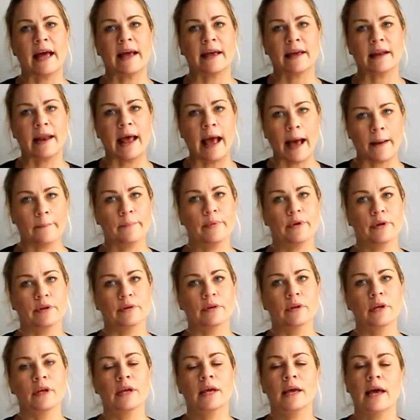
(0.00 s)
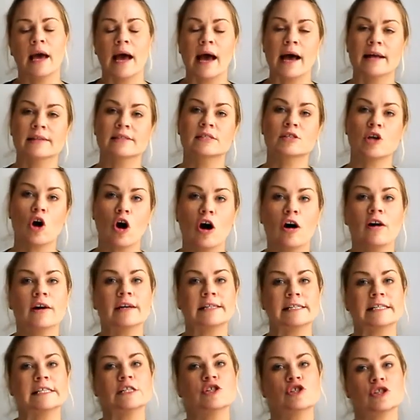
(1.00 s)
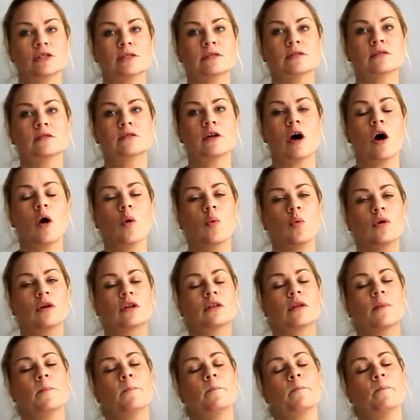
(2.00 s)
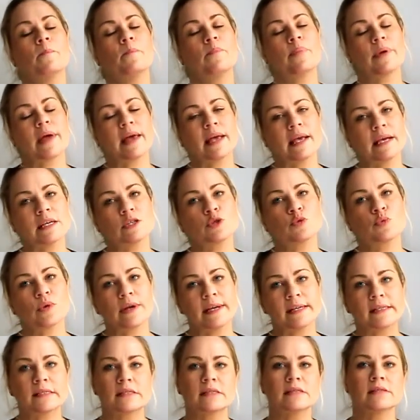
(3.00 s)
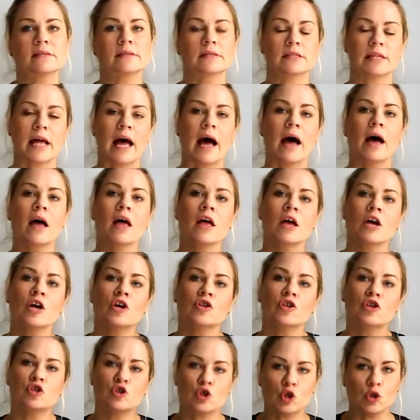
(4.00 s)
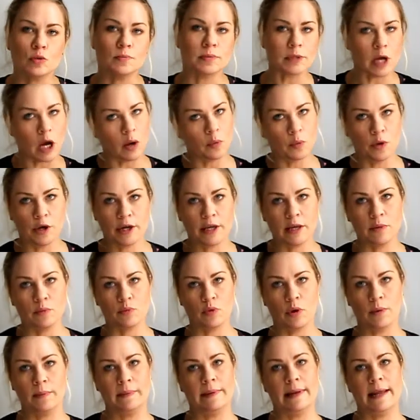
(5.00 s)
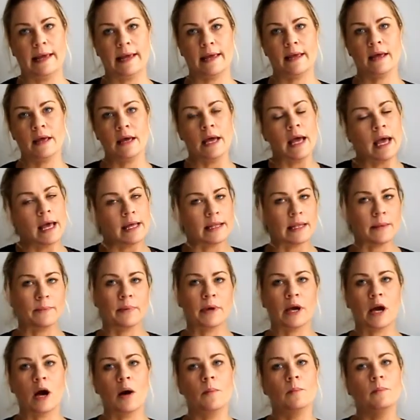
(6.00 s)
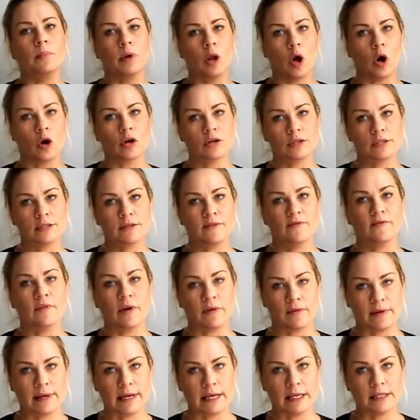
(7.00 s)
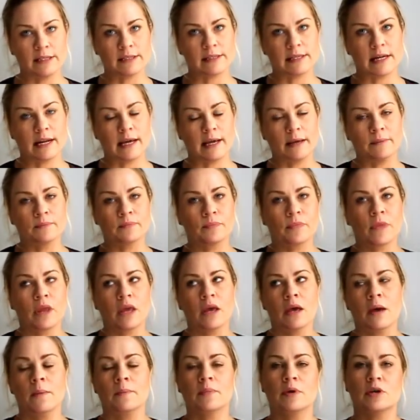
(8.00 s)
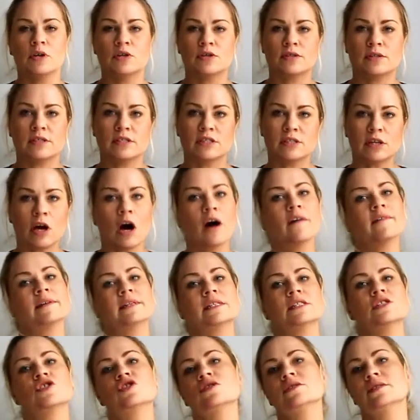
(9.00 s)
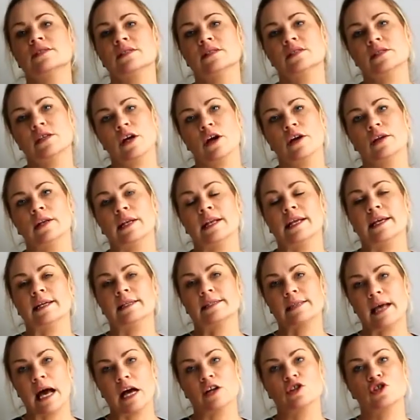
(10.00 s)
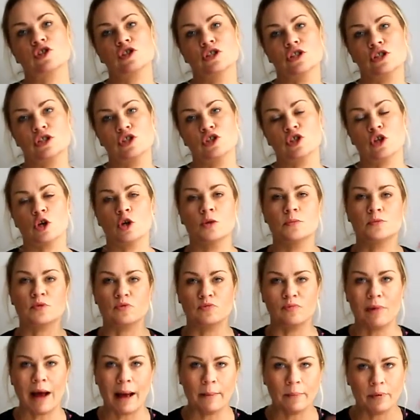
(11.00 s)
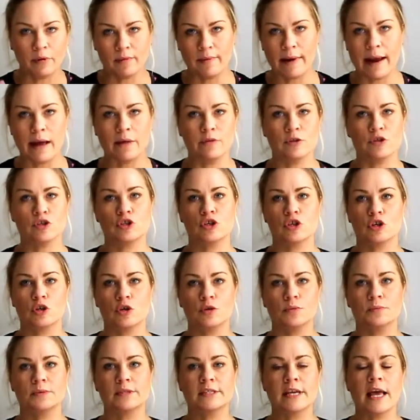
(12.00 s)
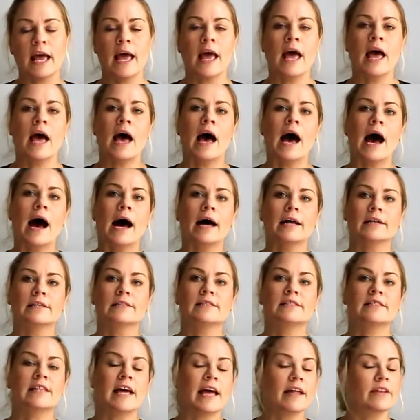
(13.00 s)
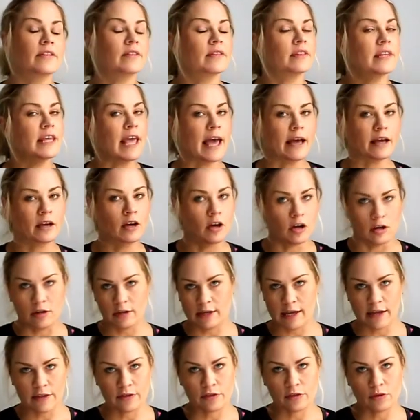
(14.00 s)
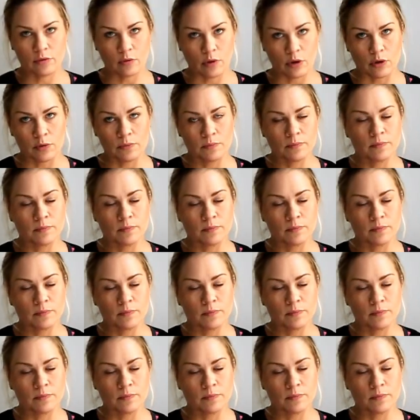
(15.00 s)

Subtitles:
can happen, and scar adhesions are one of the biggest reasons that the tubes aren't working properly. They become blocked very easily because the scar adhesions internally attach to the tubes, wrap around the tubes, and then the egg can't get through.